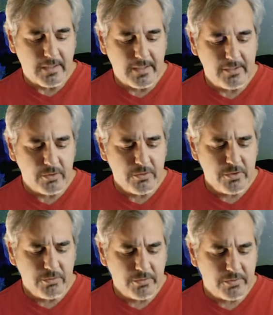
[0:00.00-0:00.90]
I don't
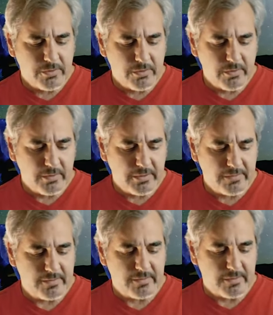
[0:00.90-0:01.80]
use
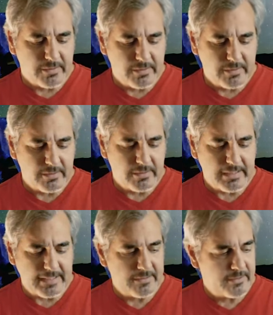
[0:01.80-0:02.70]
this
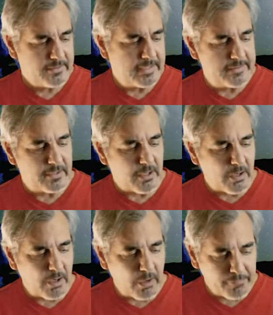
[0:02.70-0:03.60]
light that
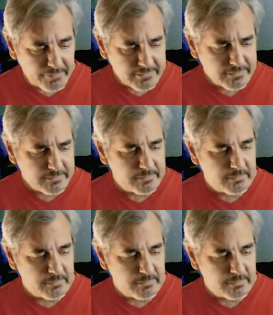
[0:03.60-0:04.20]
often,